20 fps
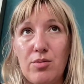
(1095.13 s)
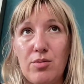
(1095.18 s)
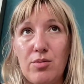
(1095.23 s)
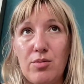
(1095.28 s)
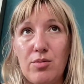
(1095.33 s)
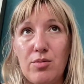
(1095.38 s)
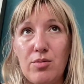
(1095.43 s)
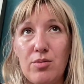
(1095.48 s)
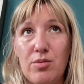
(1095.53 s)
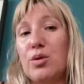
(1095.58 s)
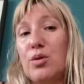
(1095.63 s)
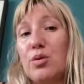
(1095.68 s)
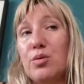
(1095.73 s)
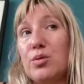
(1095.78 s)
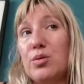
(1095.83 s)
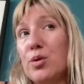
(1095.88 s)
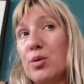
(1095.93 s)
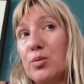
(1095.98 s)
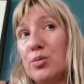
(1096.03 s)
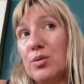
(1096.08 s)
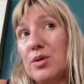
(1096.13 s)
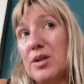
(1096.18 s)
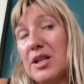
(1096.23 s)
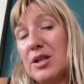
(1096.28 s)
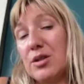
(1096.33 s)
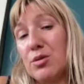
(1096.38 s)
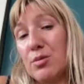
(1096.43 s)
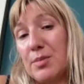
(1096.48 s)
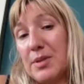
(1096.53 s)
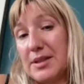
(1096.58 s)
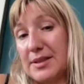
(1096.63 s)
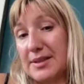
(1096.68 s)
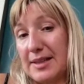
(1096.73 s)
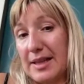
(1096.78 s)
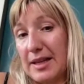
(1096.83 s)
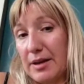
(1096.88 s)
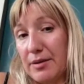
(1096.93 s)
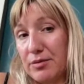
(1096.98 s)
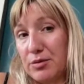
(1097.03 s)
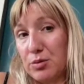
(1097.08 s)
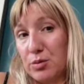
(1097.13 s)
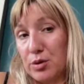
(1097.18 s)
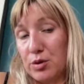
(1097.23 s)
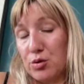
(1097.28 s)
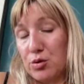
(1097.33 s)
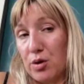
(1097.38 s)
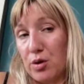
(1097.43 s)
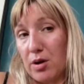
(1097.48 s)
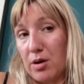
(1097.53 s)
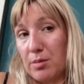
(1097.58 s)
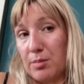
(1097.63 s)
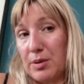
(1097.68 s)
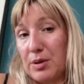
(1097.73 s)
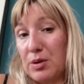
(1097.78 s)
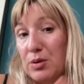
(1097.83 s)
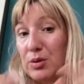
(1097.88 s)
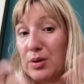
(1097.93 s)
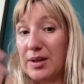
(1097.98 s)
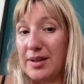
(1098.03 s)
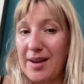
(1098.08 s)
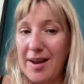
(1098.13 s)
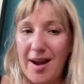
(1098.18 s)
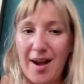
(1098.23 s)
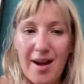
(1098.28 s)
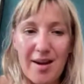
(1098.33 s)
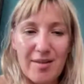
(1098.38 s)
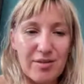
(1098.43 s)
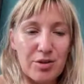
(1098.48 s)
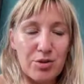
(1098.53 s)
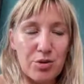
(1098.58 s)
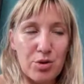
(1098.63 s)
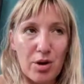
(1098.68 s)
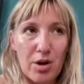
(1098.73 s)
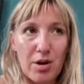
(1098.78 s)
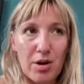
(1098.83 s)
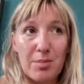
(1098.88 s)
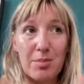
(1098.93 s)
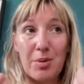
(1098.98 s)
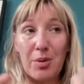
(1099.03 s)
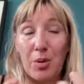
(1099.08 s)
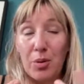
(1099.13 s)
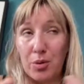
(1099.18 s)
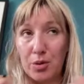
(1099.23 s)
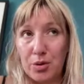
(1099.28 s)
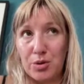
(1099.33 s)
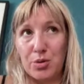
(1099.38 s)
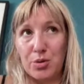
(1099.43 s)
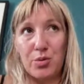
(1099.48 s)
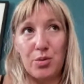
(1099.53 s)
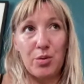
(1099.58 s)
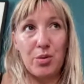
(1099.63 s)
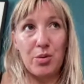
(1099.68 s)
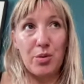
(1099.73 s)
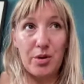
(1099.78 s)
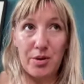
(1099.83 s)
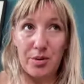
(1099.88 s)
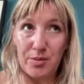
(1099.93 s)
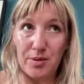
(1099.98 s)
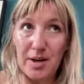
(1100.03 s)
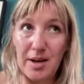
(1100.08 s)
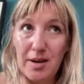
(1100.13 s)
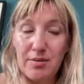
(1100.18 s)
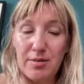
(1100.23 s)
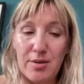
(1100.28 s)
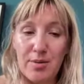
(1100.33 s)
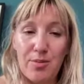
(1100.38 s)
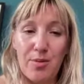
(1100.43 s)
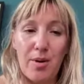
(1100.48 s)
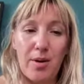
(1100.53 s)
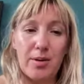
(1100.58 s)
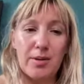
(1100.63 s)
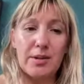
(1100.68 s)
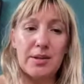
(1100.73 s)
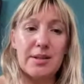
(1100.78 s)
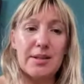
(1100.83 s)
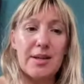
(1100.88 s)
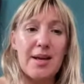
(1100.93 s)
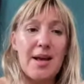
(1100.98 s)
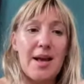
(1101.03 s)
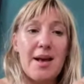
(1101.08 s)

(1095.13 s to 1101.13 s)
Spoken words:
So you don't need to be slave to a job. You can have a job or two or three if you want.